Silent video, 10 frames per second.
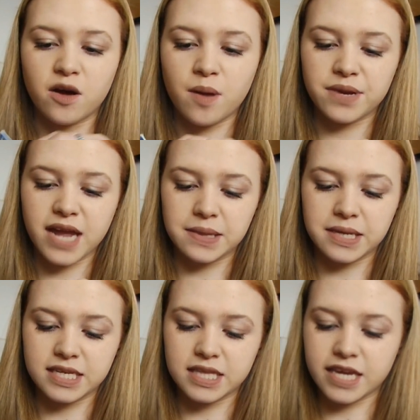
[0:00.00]
I remember getting
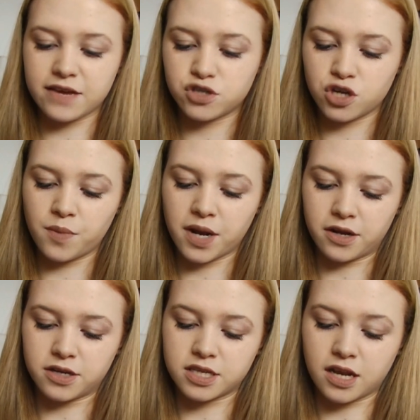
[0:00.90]
this in the gift shop, and I
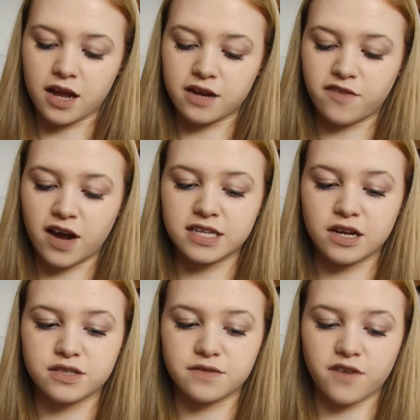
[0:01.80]
used to like find
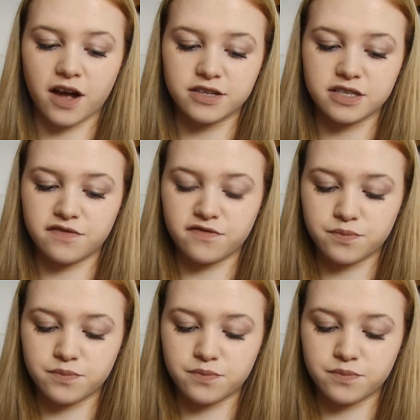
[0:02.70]
loads of, I used to